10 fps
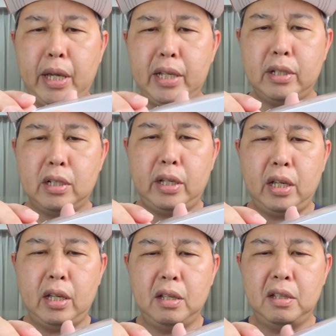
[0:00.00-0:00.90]

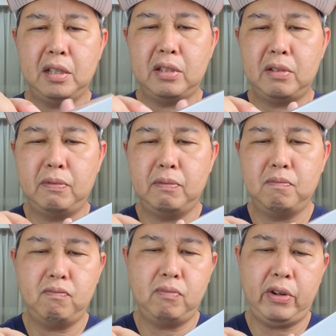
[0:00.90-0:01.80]
basically, it's
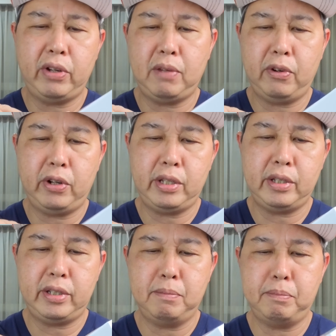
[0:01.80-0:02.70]
very
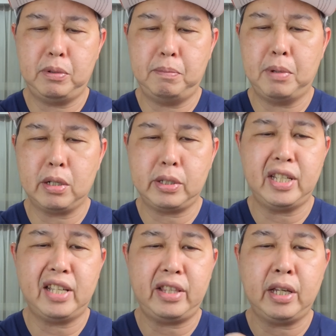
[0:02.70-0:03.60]
simple
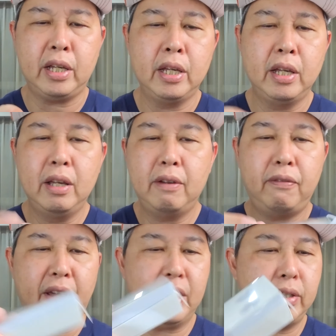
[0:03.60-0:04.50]
box. Nothing
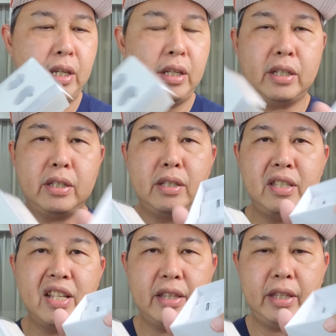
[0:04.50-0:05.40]
fancy. There's
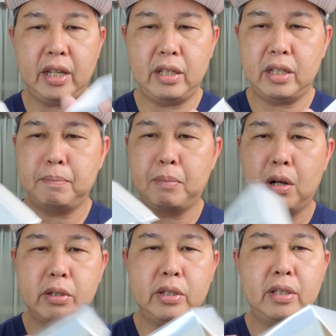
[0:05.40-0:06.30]
nothing in this
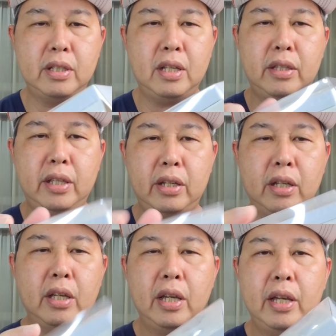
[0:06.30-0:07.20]
box.
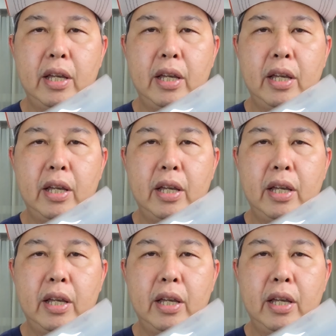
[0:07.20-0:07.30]
Nothing